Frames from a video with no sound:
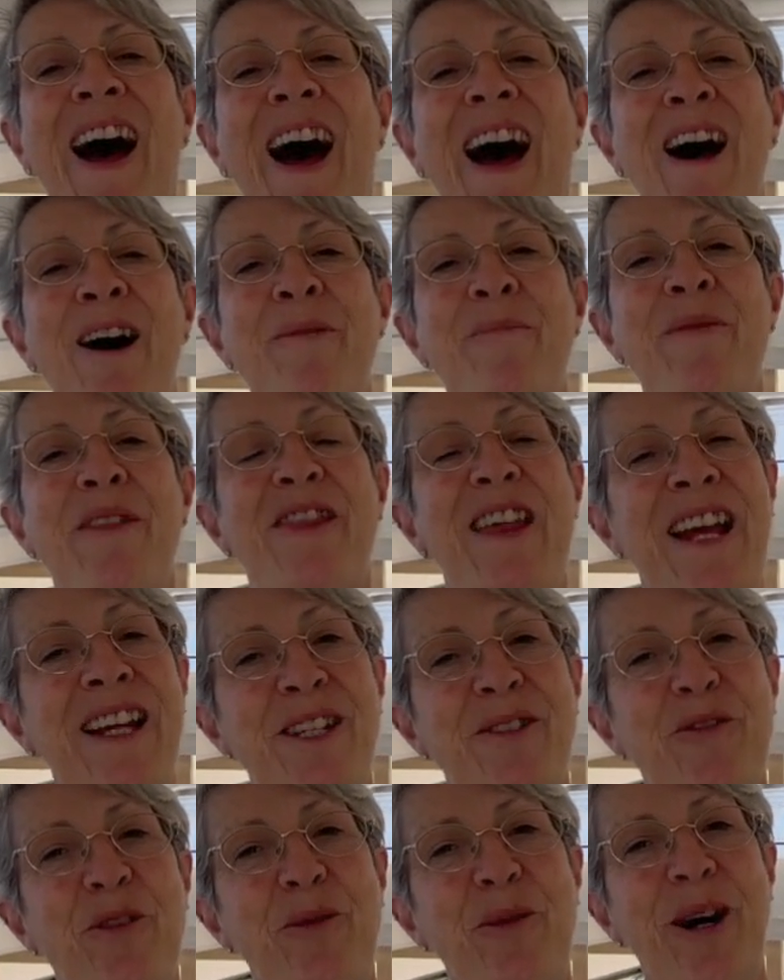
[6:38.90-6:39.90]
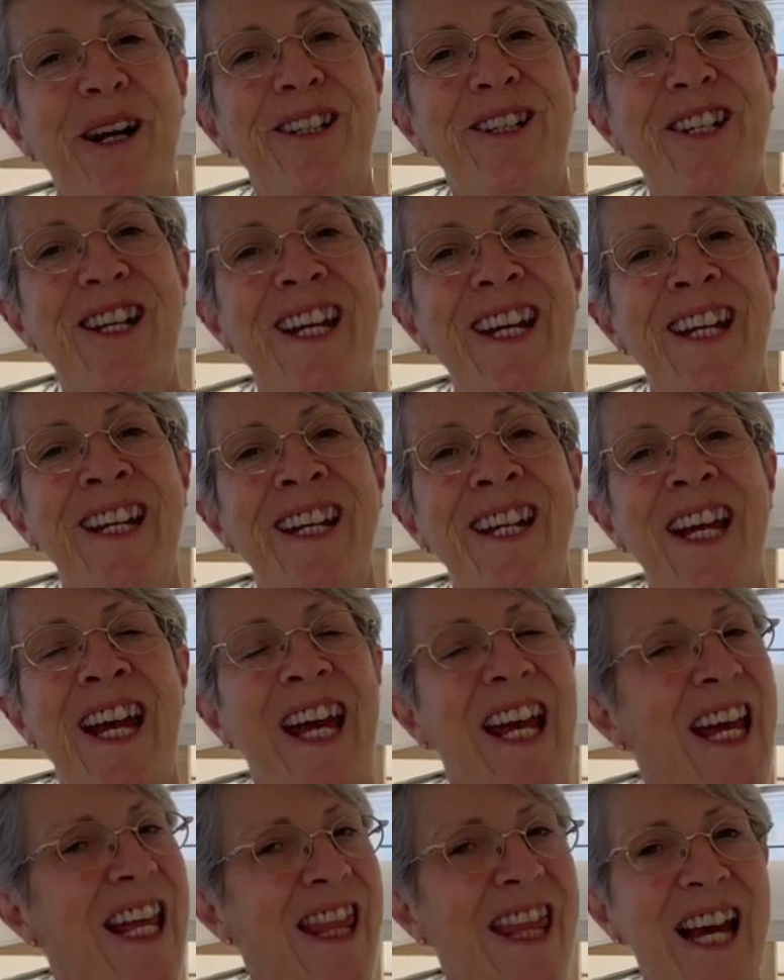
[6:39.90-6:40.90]
Thanks for watching.
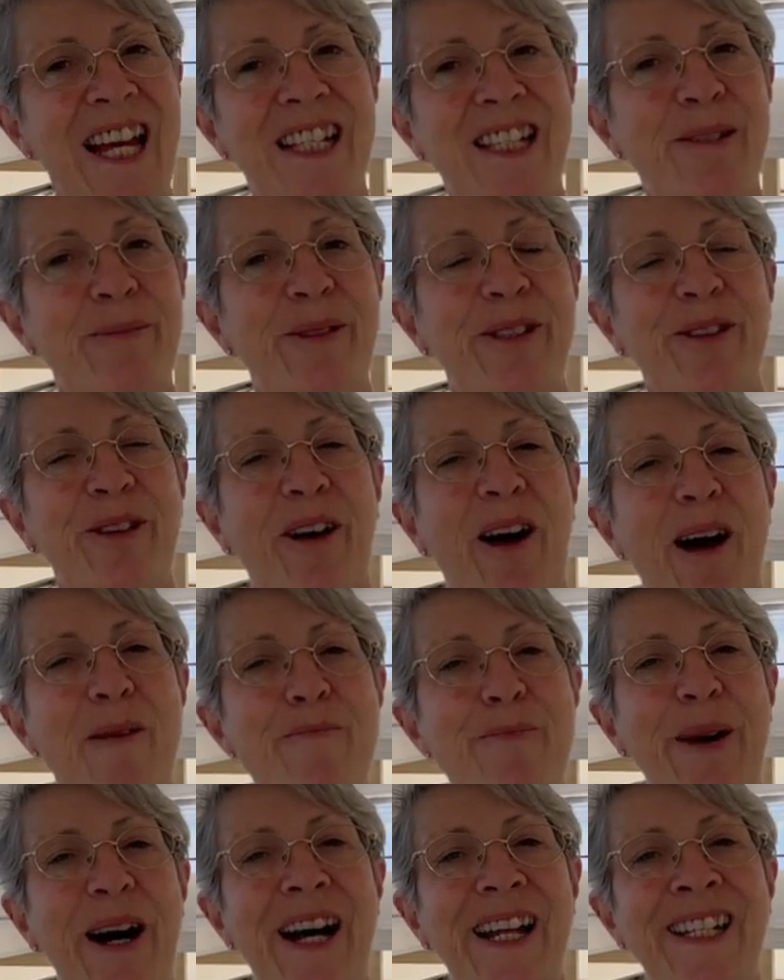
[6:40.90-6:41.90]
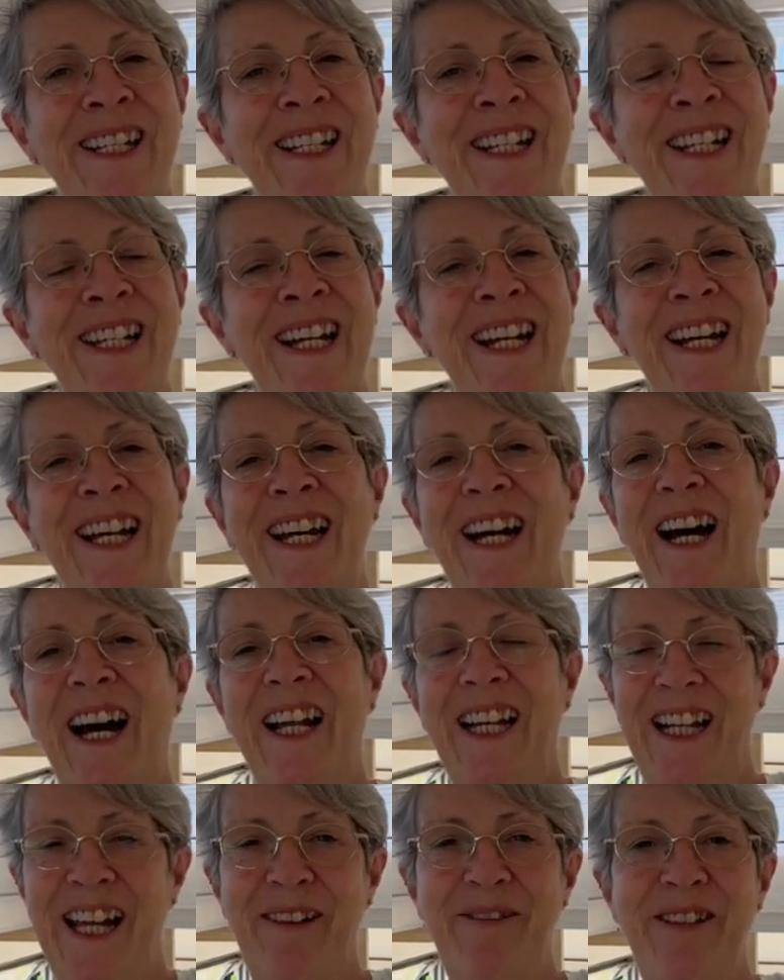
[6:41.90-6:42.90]
Hit that subscribe button.
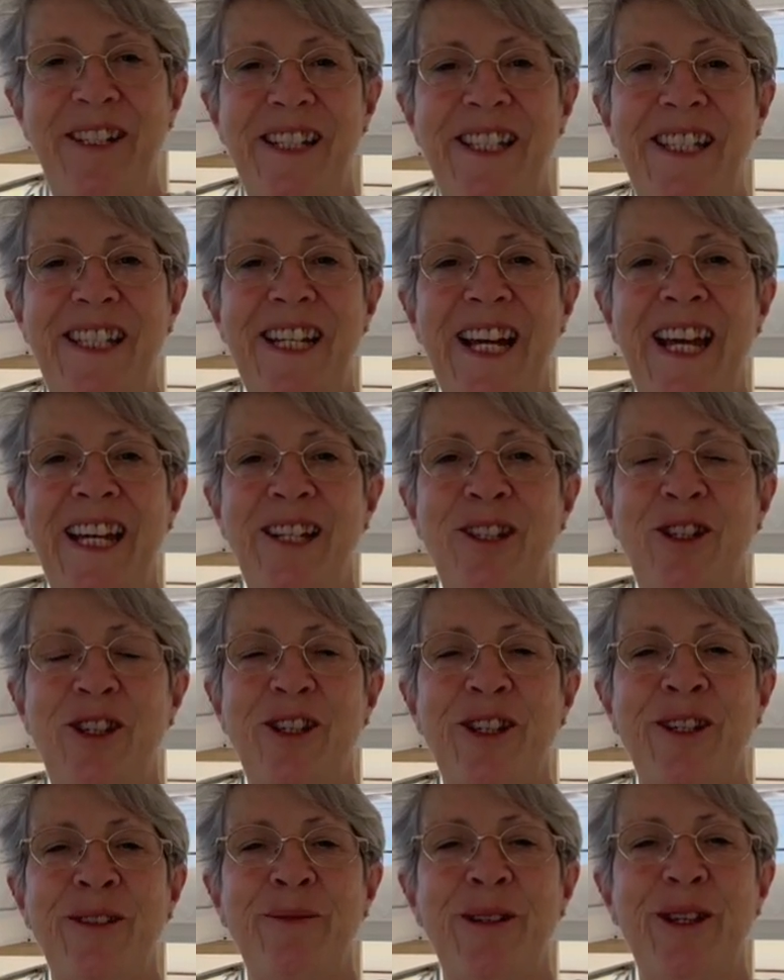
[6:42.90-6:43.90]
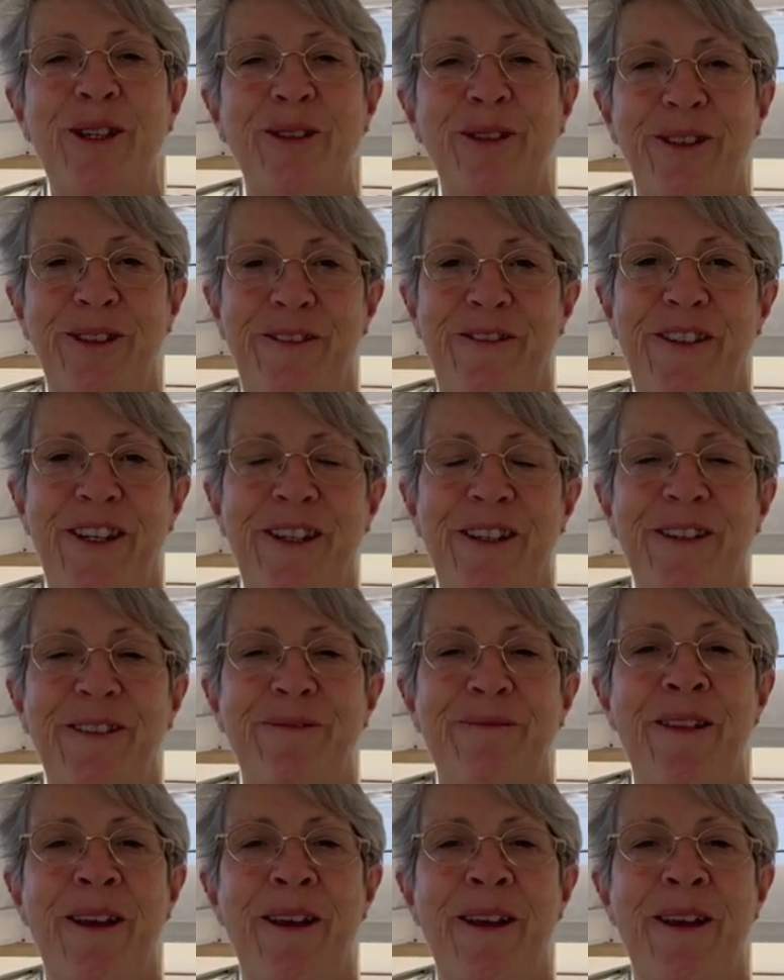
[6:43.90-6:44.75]
I'd love to stay in tune with all of you.